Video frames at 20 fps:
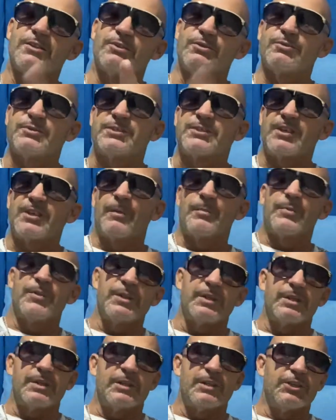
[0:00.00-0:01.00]

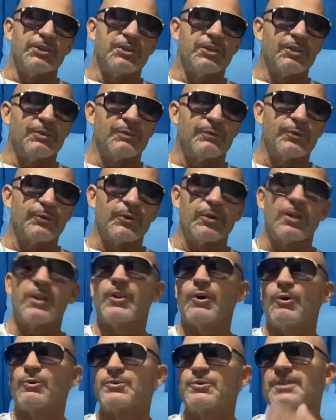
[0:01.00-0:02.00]
something, for
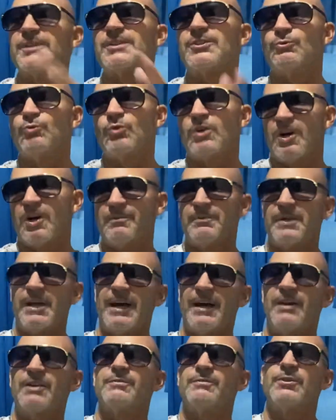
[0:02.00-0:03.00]
those that do come
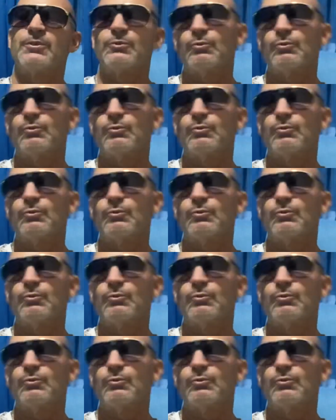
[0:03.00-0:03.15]
down, if you do